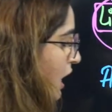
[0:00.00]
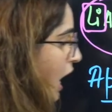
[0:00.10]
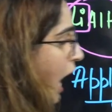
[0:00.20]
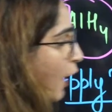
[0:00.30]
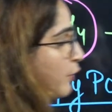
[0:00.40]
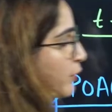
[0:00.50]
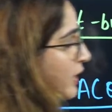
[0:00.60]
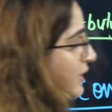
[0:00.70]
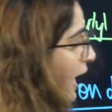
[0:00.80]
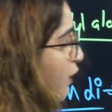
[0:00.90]
How you can
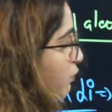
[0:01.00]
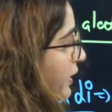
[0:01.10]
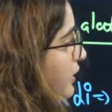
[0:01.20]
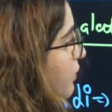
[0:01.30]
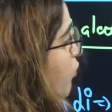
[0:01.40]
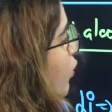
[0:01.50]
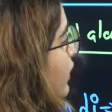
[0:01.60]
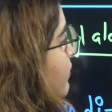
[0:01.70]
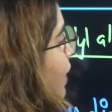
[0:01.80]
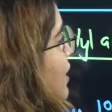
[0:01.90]
calculate the molar mass